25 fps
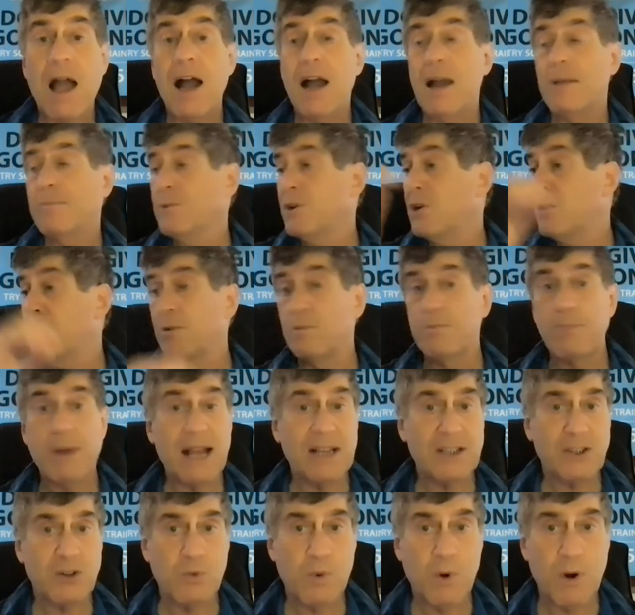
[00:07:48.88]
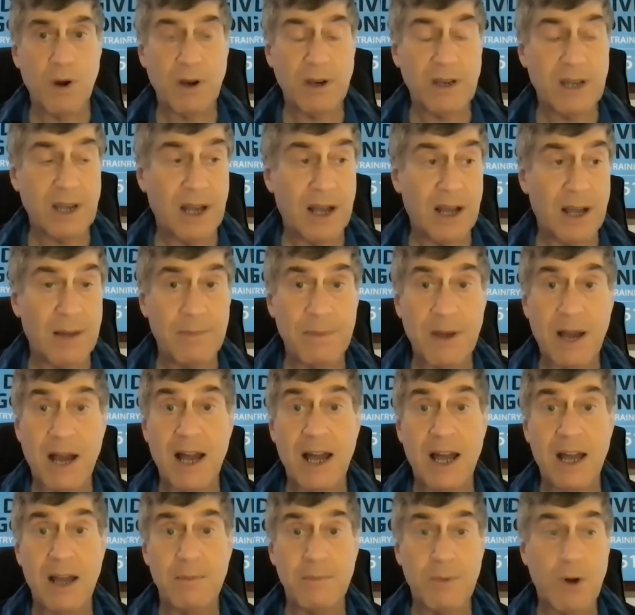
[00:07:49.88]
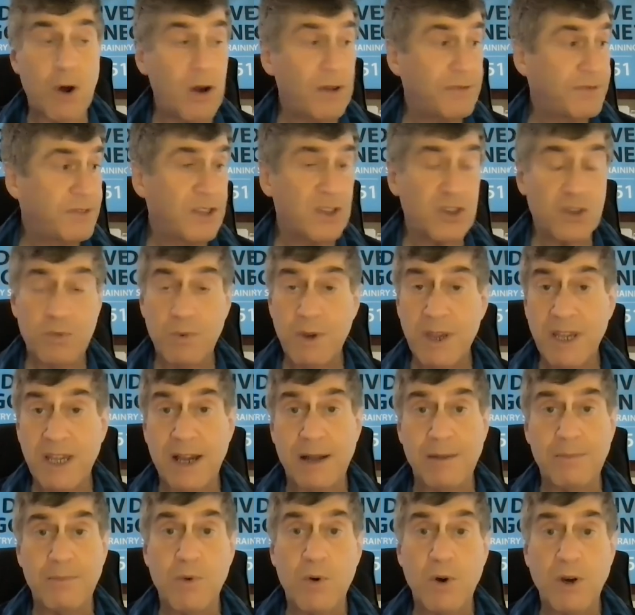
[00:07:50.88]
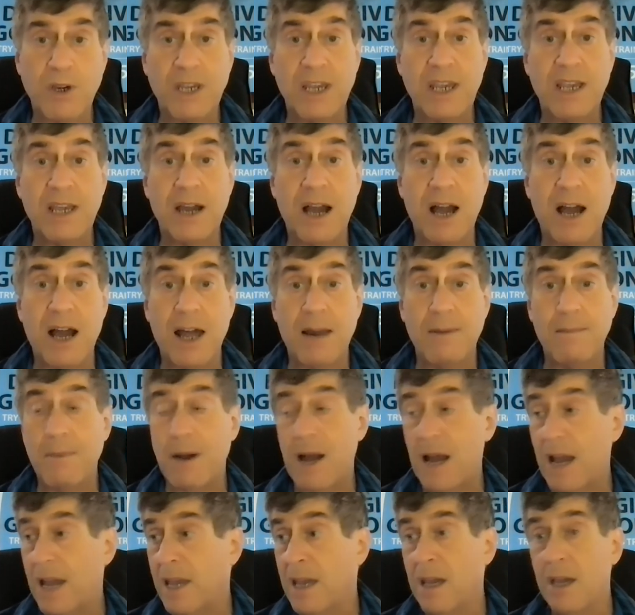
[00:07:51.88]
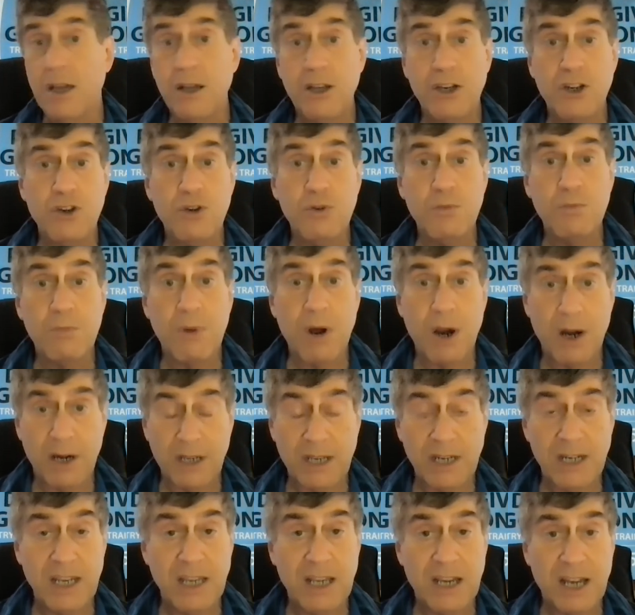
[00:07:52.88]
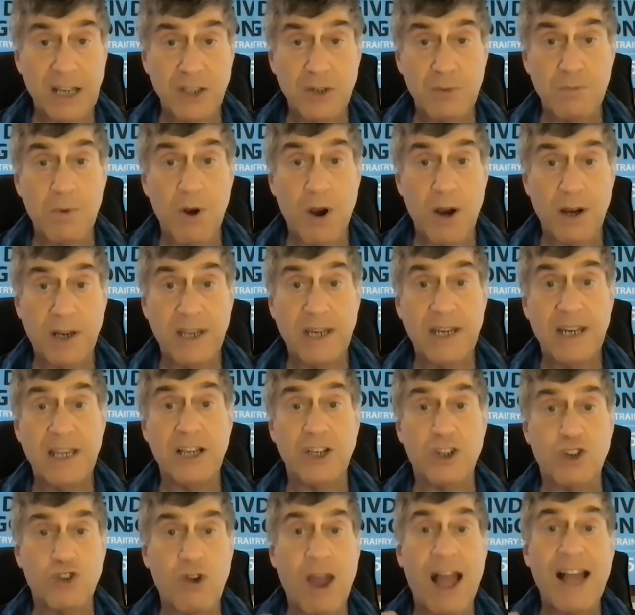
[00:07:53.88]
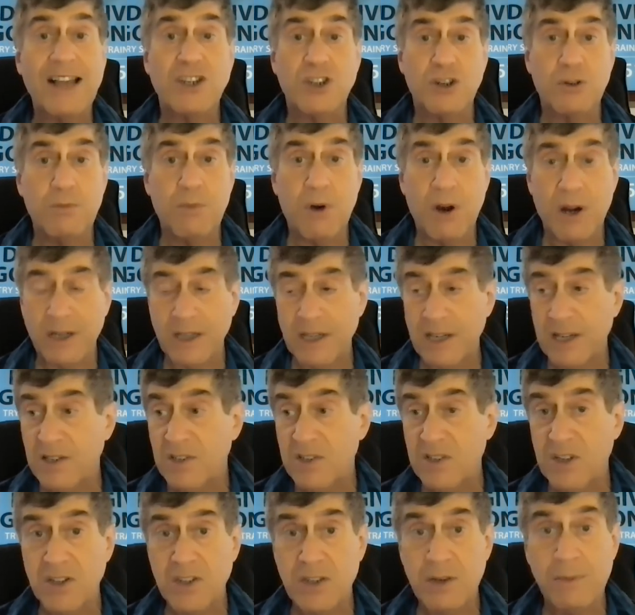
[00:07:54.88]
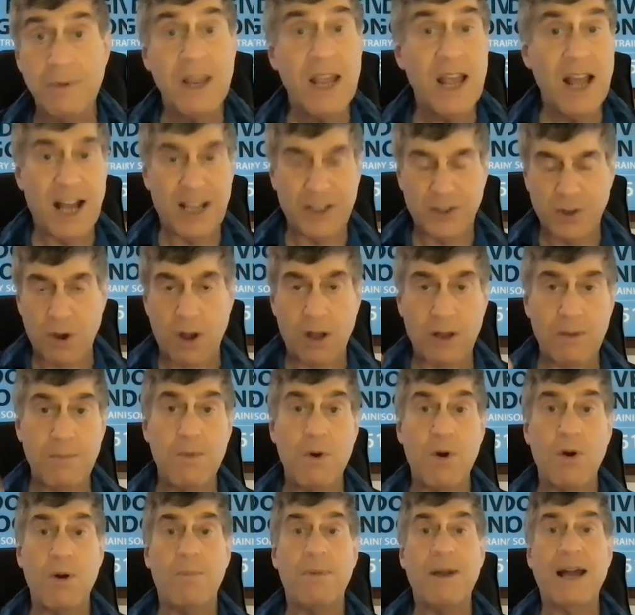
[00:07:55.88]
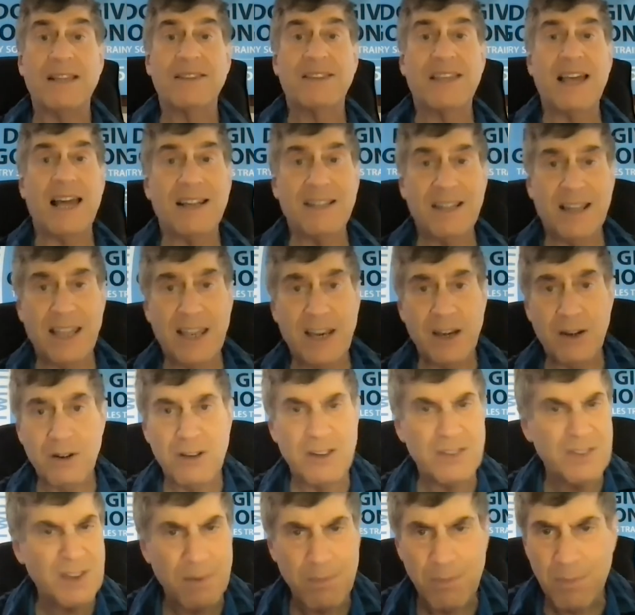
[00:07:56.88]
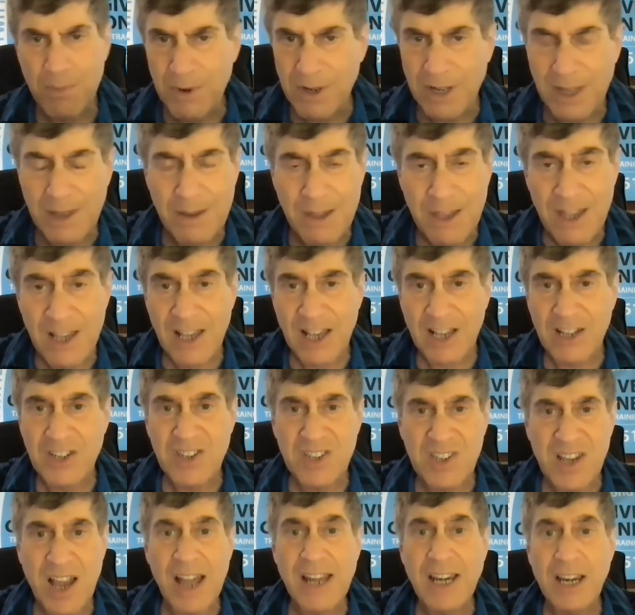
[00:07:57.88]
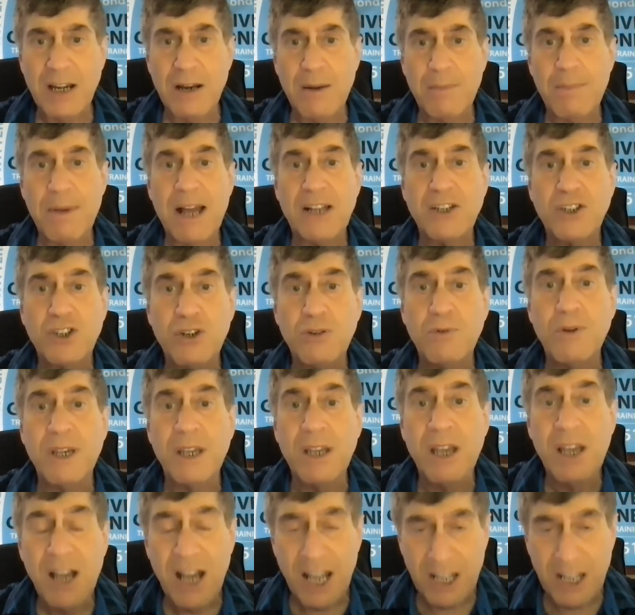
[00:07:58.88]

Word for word: I'm going back to work. Um, I'm off this week. I'm working on my new marketing, guts marketing, attraction marketing system. I'll talk more about that later because I'm really excited about doing